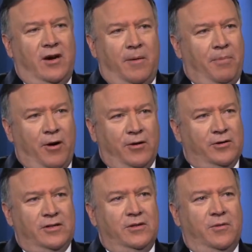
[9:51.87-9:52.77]
and our
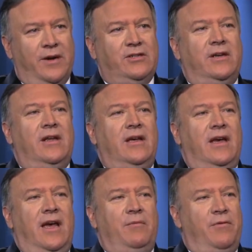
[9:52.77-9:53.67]
partners in the region,
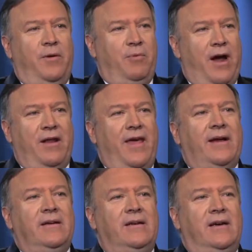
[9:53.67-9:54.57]
and we're very proud of that.